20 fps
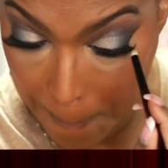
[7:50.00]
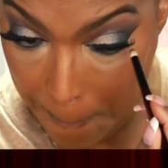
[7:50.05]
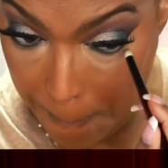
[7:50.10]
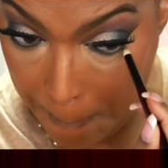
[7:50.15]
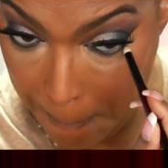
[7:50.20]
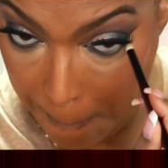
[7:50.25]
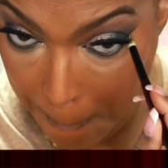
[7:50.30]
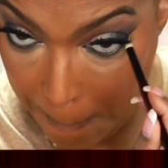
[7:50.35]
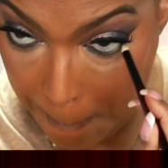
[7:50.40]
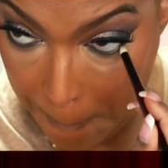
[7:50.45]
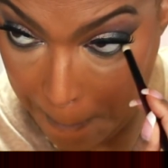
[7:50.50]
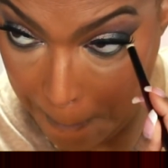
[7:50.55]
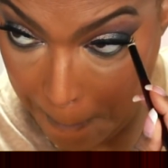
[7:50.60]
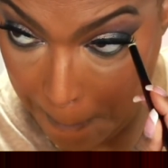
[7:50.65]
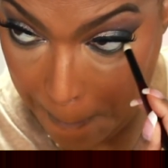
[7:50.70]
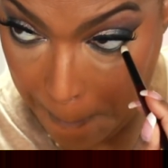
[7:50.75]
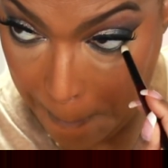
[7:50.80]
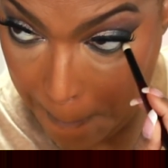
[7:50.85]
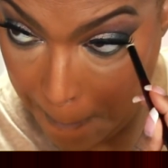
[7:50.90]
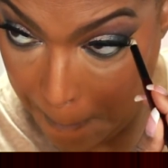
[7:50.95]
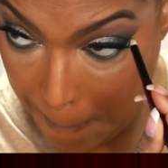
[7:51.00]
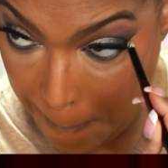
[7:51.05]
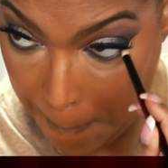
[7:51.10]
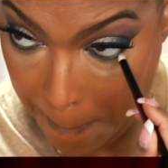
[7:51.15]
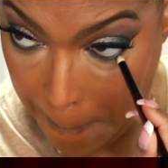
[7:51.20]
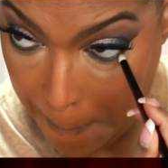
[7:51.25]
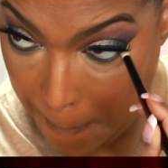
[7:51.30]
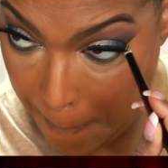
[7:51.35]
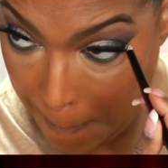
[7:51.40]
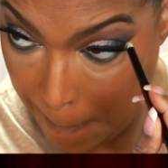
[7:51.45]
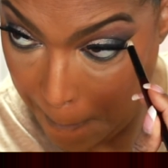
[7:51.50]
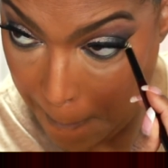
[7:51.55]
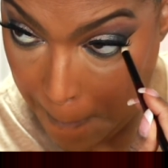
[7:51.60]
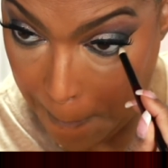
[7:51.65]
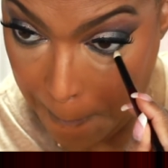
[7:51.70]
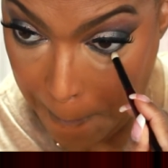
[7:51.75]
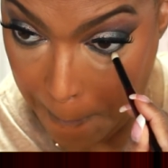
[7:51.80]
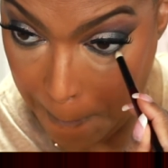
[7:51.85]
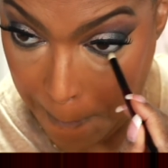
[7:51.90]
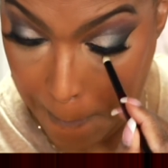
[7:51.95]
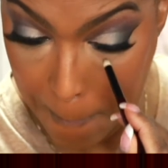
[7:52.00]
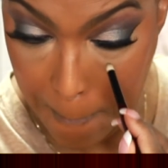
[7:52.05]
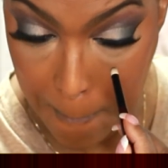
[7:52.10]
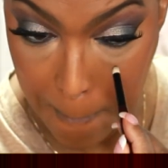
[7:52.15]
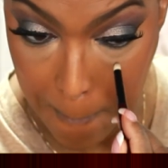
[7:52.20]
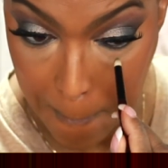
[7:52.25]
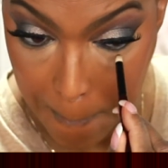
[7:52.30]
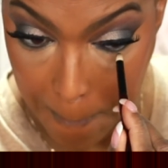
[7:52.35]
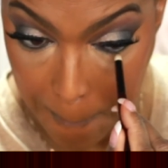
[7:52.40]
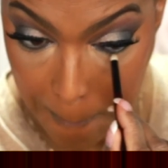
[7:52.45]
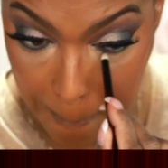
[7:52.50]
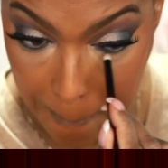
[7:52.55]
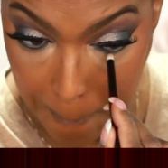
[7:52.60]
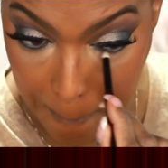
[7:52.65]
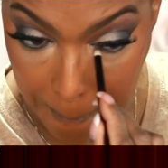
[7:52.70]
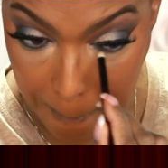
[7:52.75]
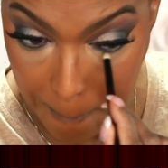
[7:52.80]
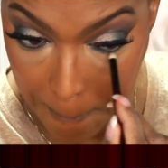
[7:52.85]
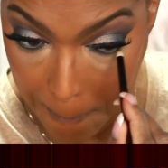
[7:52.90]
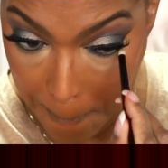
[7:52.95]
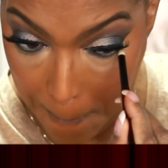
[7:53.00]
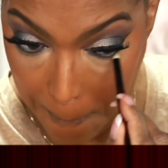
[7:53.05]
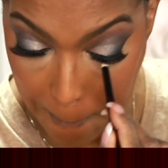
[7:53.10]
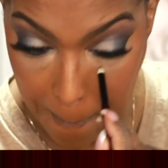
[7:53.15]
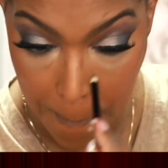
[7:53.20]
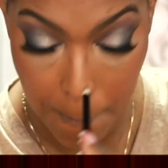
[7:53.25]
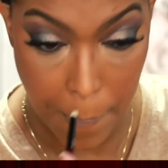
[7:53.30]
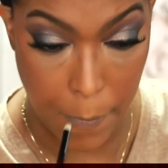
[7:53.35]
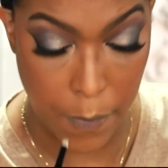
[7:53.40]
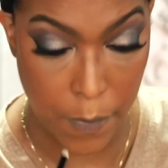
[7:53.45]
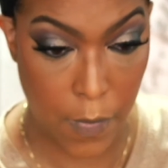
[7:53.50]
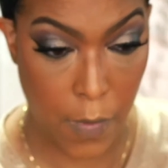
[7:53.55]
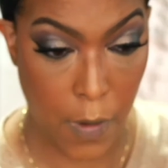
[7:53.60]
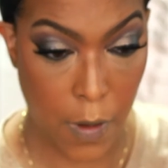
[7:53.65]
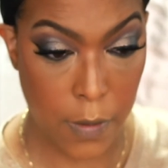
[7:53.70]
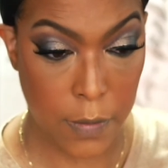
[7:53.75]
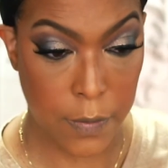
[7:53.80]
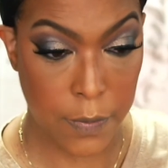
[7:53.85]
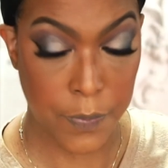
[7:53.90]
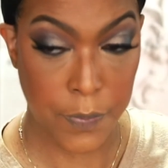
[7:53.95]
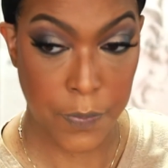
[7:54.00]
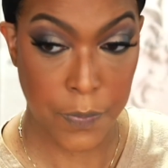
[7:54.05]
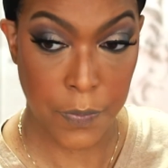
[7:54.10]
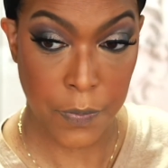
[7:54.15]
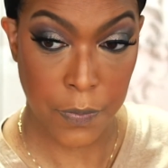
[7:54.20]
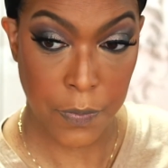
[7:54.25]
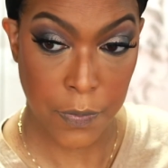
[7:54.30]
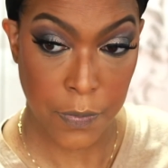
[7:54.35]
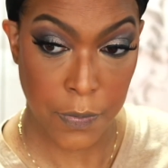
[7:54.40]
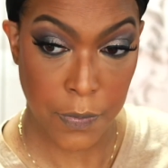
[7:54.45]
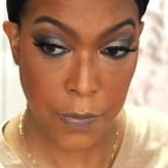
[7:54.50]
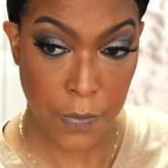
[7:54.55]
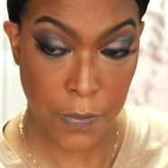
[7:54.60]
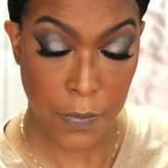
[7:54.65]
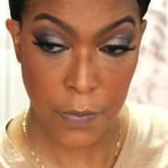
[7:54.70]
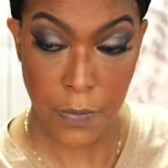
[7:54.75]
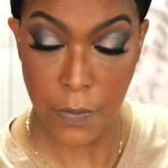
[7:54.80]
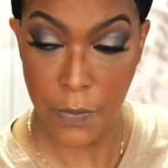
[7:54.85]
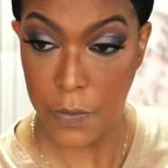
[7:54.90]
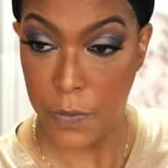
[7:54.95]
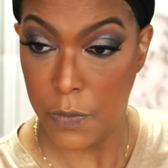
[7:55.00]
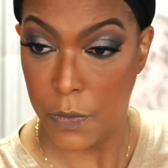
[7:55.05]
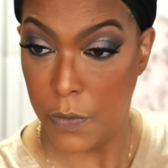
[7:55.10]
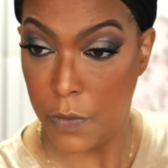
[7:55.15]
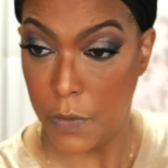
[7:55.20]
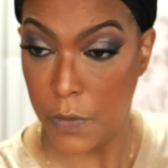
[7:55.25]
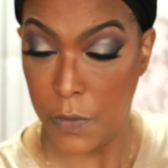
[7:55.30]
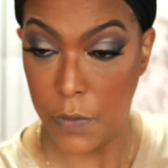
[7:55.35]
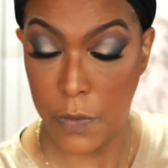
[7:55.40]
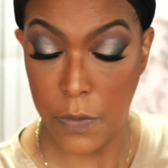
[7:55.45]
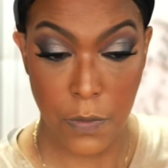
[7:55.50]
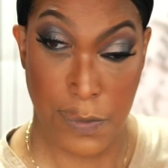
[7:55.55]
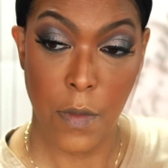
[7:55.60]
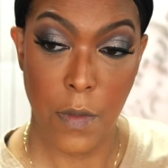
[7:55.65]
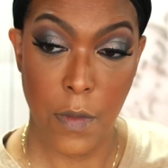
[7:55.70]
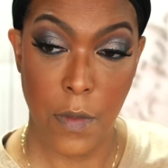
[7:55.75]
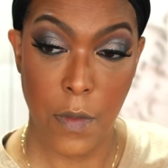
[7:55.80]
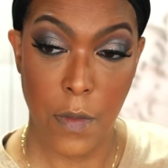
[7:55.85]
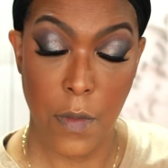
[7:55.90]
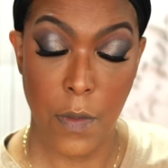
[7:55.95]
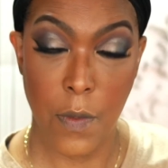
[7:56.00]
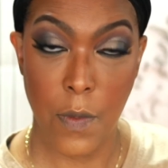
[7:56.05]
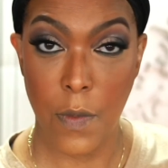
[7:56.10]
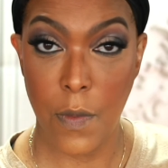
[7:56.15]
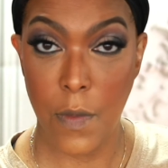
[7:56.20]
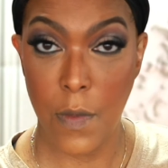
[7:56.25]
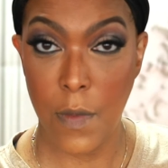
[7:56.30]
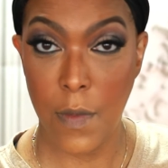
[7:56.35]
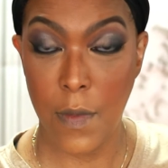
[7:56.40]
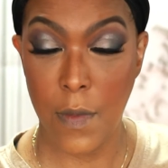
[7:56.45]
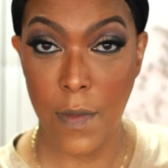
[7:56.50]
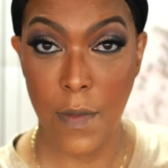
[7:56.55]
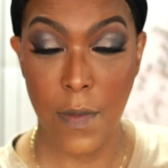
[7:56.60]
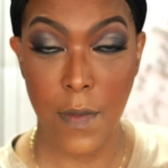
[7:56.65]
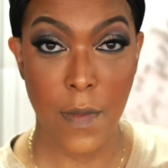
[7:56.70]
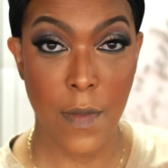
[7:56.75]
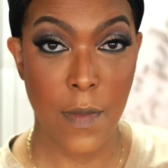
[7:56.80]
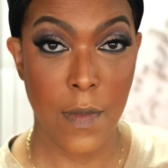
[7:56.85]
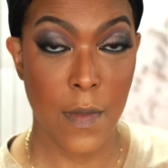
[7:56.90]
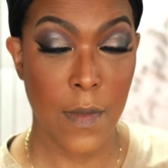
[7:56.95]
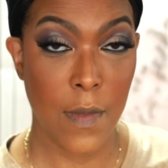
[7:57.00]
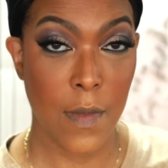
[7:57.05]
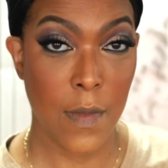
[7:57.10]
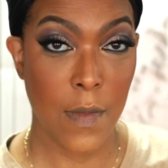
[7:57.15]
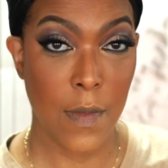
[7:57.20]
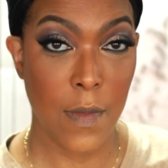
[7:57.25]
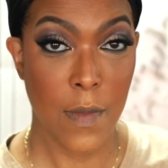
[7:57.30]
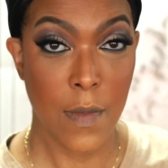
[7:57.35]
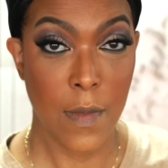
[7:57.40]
[no speech]